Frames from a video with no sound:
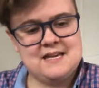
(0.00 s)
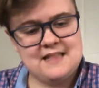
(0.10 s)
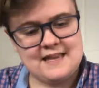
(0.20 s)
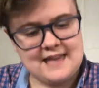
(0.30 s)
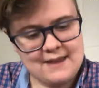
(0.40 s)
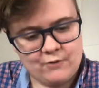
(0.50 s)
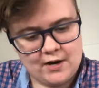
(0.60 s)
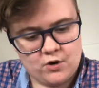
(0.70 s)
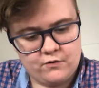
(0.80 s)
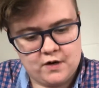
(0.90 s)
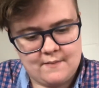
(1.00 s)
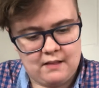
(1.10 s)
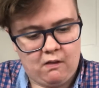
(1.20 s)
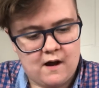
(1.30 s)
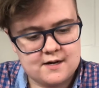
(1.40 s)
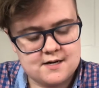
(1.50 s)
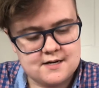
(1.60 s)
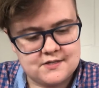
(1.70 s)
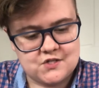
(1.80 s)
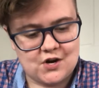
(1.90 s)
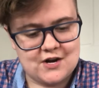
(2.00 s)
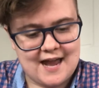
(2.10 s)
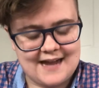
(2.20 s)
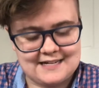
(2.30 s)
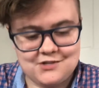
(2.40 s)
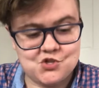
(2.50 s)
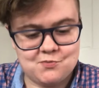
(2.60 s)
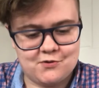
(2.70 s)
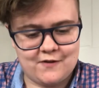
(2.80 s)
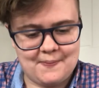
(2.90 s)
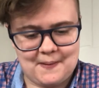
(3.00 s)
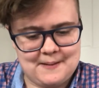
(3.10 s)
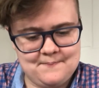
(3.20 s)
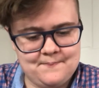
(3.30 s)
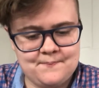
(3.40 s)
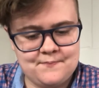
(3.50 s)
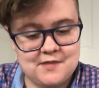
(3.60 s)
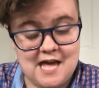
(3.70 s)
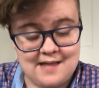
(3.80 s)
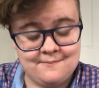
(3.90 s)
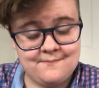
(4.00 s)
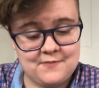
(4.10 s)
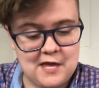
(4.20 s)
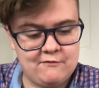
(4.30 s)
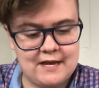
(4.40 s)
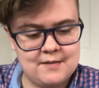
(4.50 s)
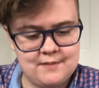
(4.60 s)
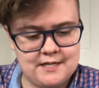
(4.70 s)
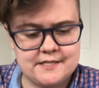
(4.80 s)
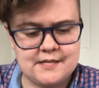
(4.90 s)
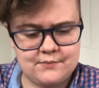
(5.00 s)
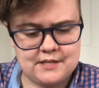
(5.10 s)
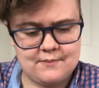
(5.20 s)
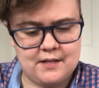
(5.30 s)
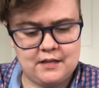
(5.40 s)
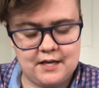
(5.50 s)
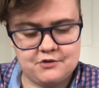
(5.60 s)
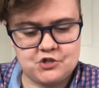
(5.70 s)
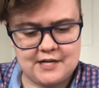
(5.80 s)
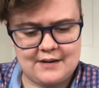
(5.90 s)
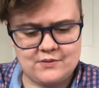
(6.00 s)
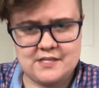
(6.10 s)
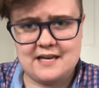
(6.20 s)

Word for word: They came right over to my locker and started acting super friendly. Then they invited me to sit with them at lunch, and I was